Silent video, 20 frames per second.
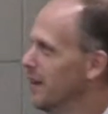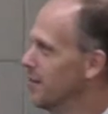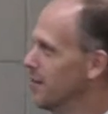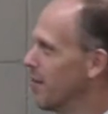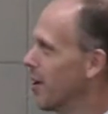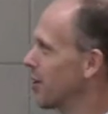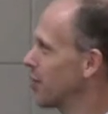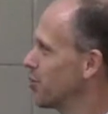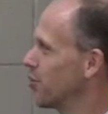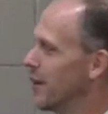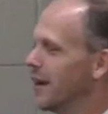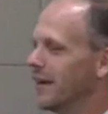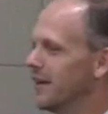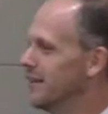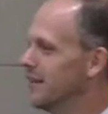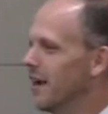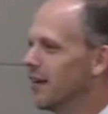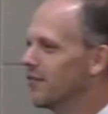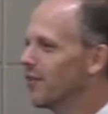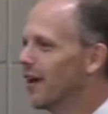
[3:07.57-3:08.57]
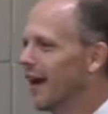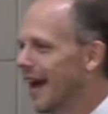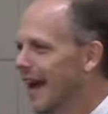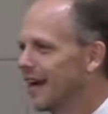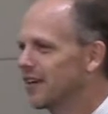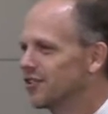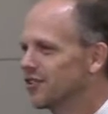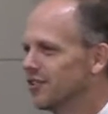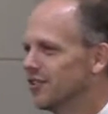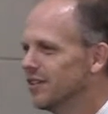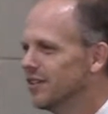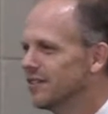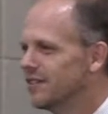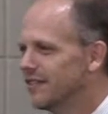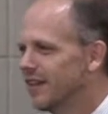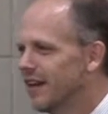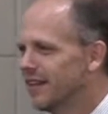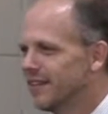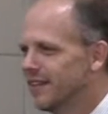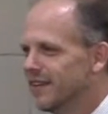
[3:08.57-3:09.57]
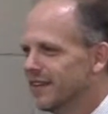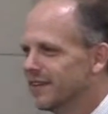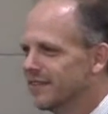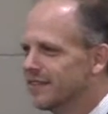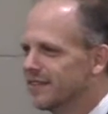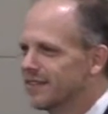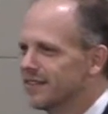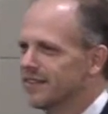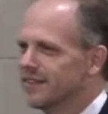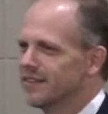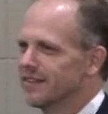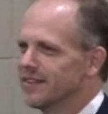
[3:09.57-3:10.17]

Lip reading: Mark Twain never actually said this.